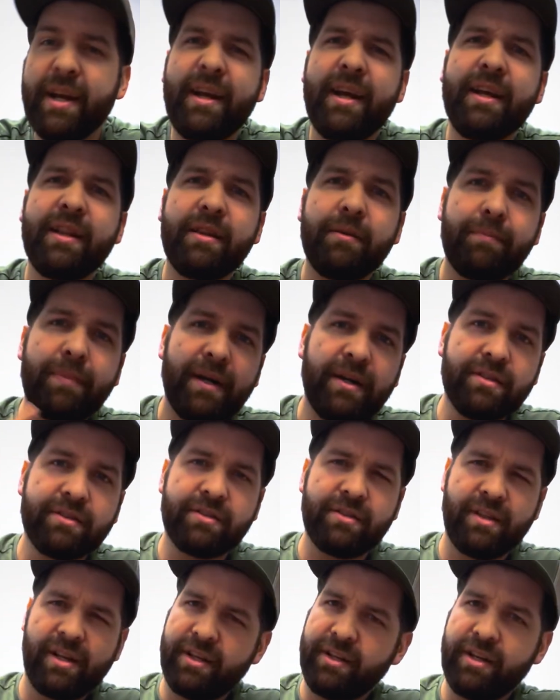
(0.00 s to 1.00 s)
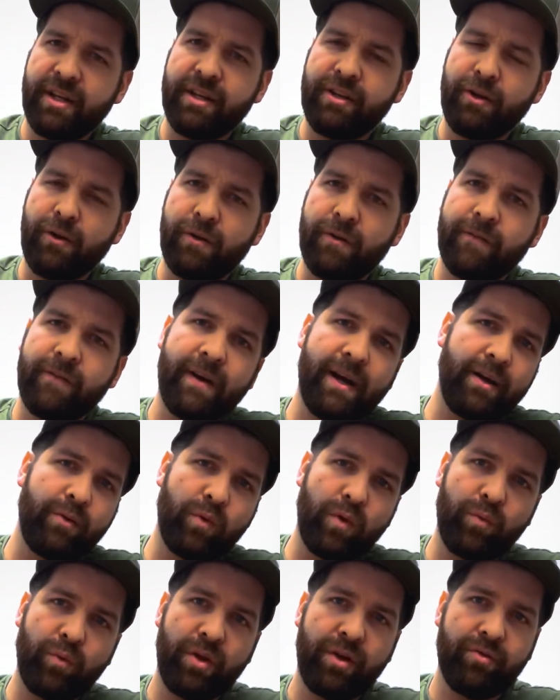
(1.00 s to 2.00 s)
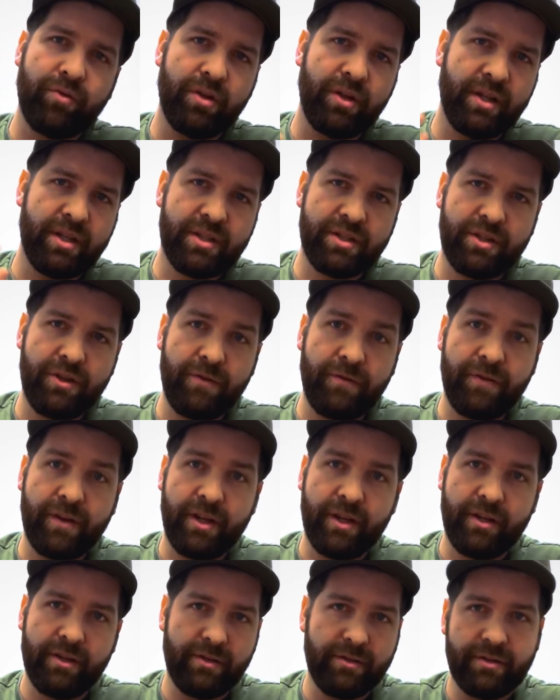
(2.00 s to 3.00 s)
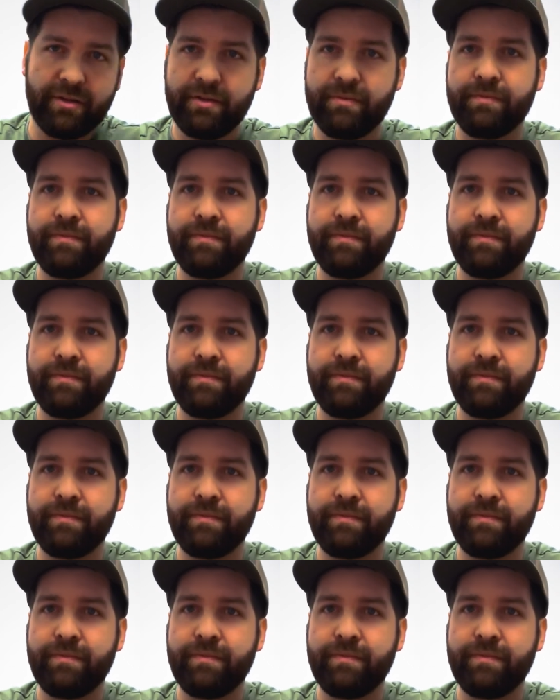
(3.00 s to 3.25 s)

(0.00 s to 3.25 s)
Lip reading: and hit the bell so that you get notified when we release new videos.